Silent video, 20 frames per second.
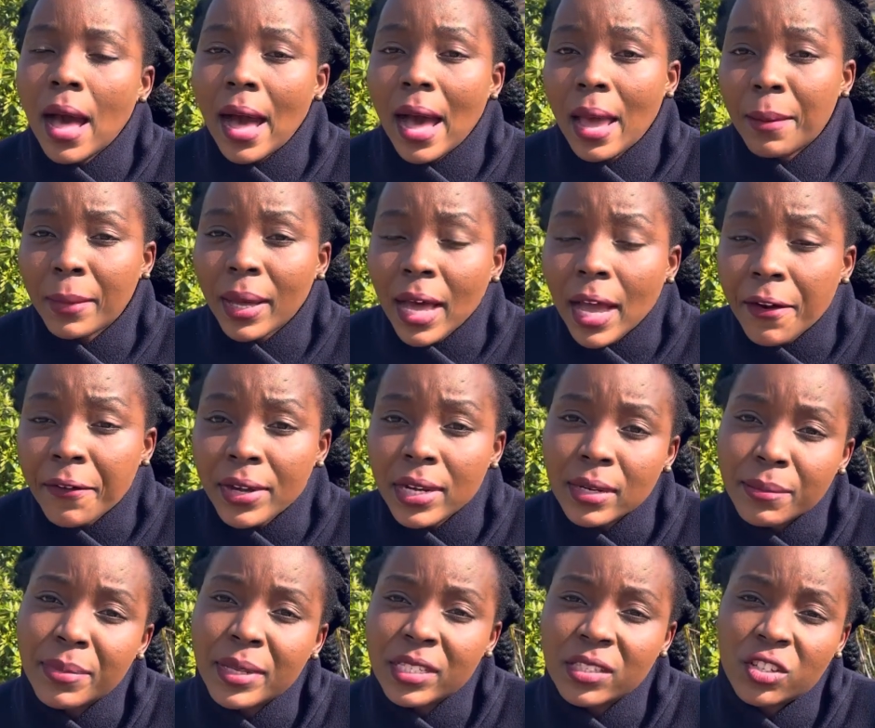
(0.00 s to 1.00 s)
I'm
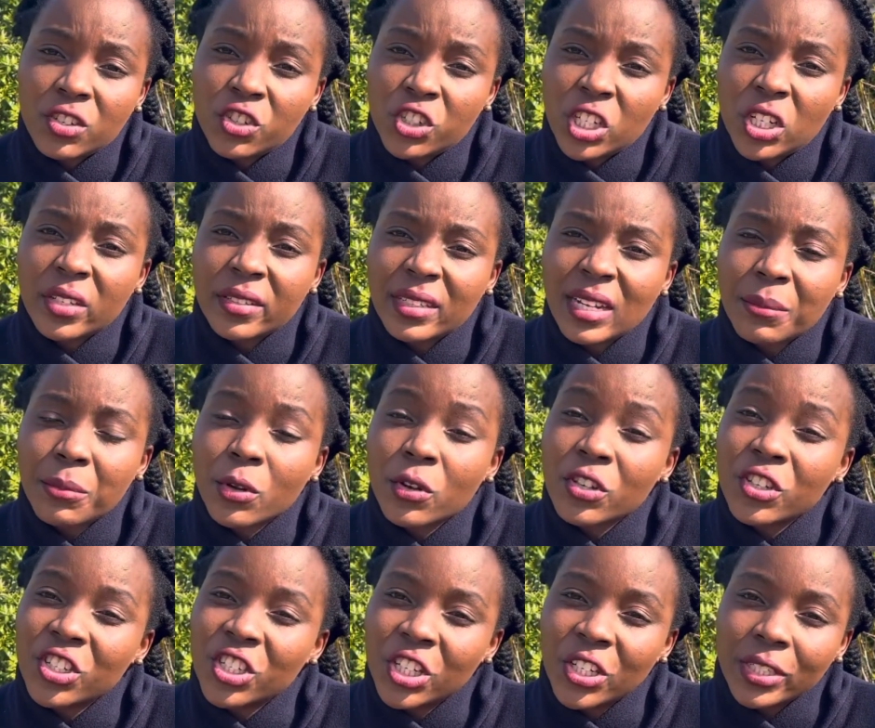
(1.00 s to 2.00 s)
currently based in Cheltenham
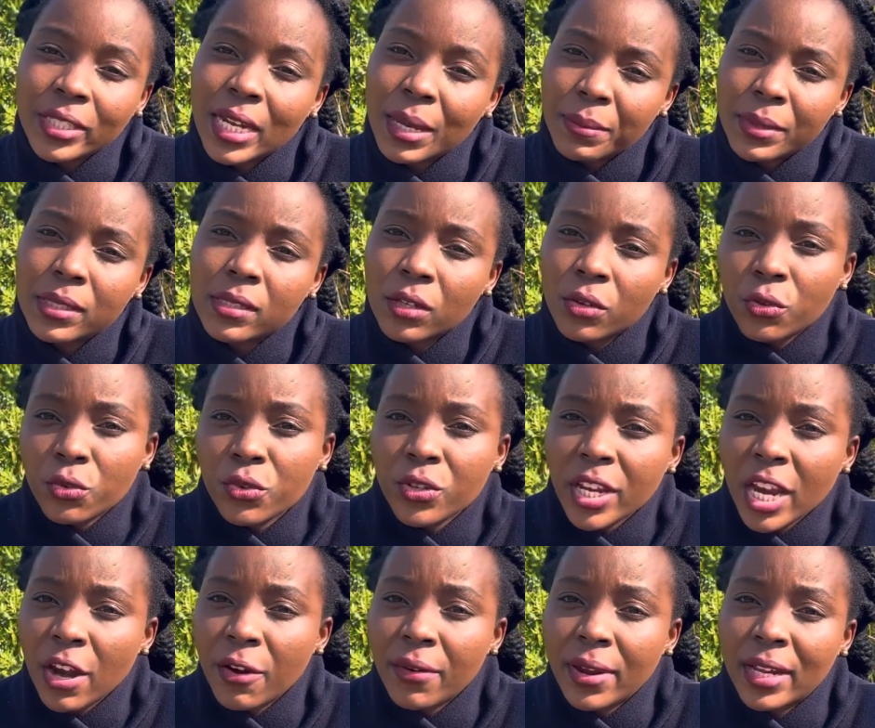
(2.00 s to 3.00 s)
because Cheltenham is a good
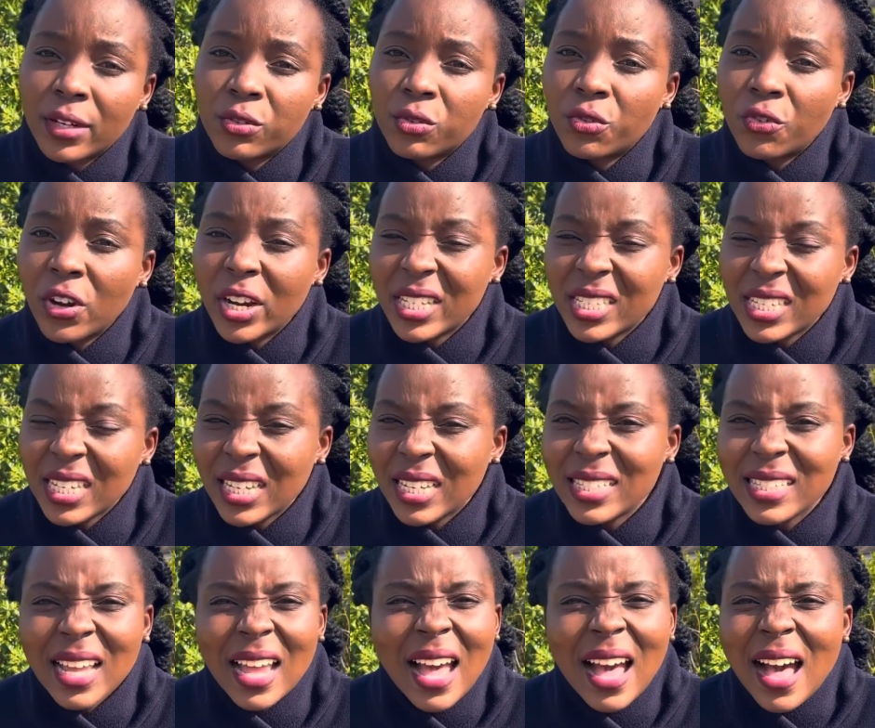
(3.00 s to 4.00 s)
area to raise
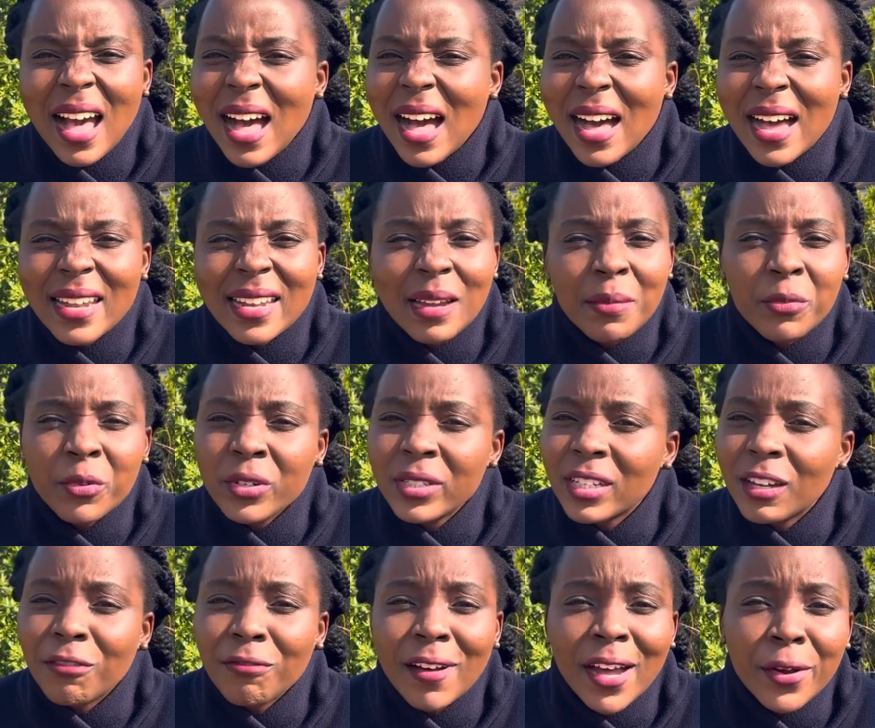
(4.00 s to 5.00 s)
kids, and I'm
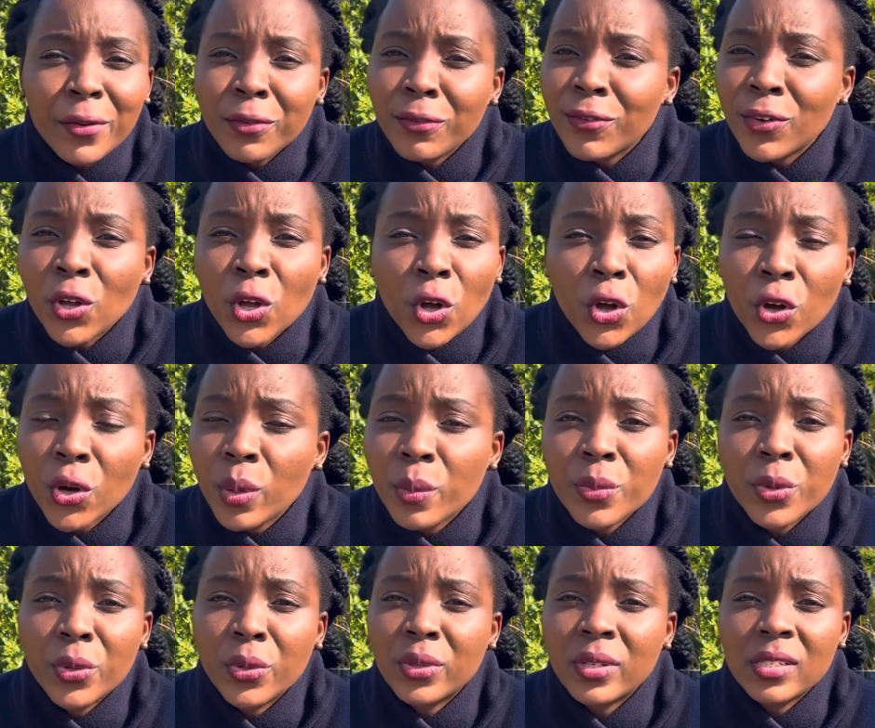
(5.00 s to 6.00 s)
not a fan of long
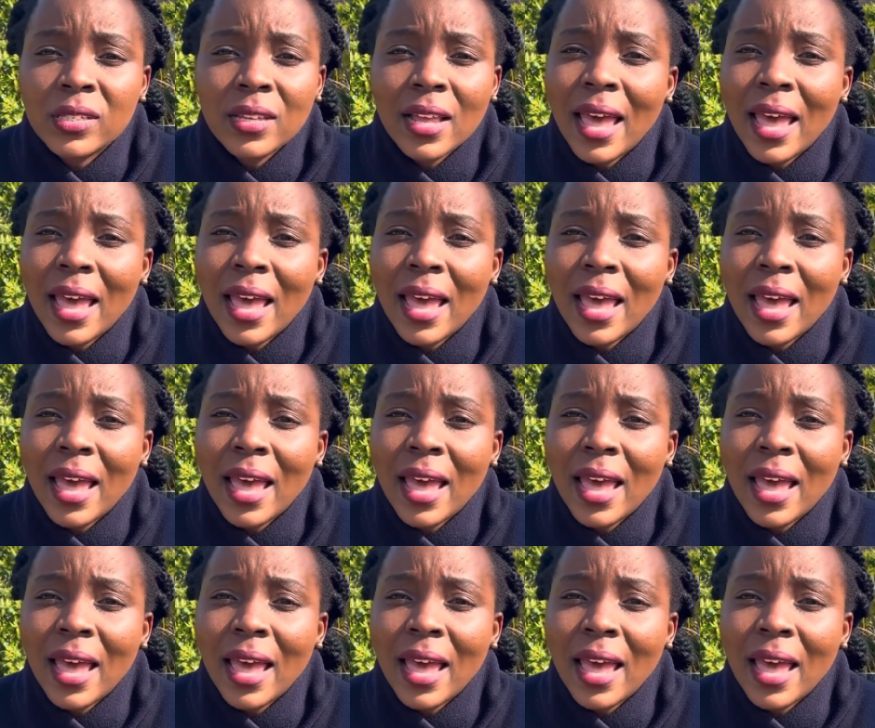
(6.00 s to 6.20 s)
commutes.